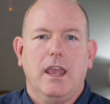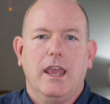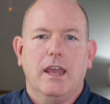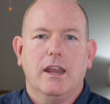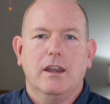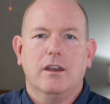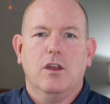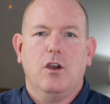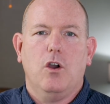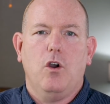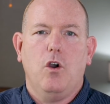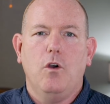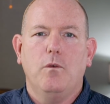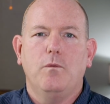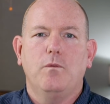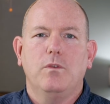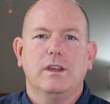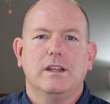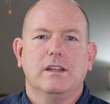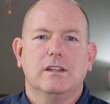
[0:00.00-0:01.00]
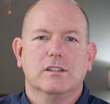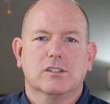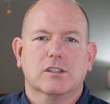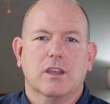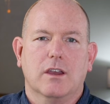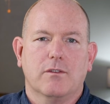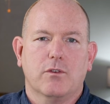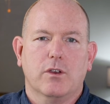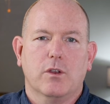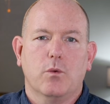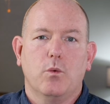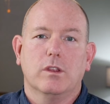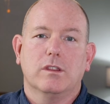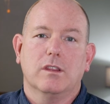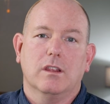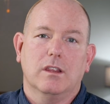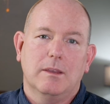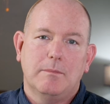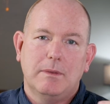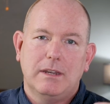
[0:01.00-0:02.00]
and hopefully discovering what
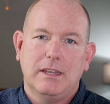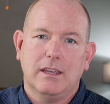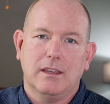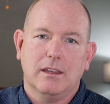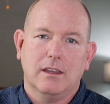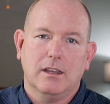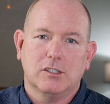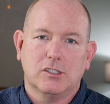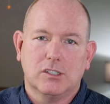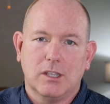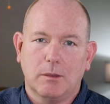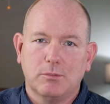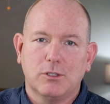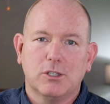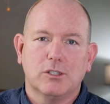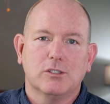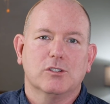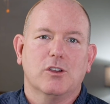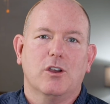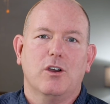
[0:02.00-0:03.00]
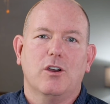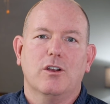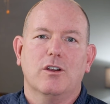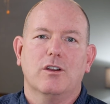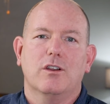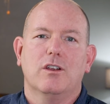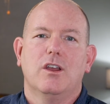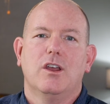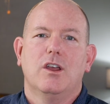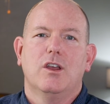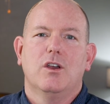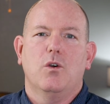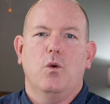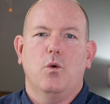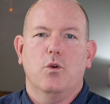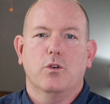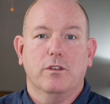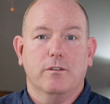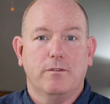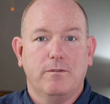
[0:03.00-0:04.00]
the limiting assumptions are,
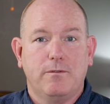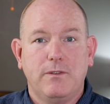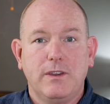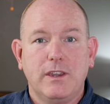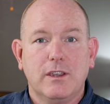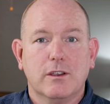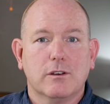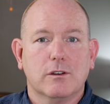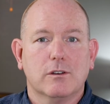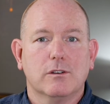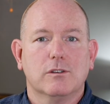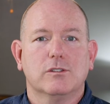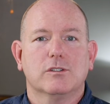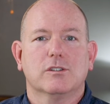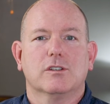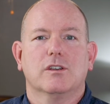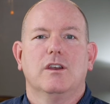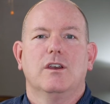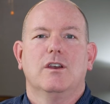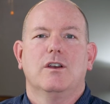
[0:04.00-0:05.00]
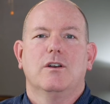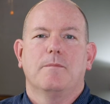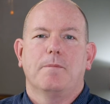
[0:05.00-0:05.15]
or the fears,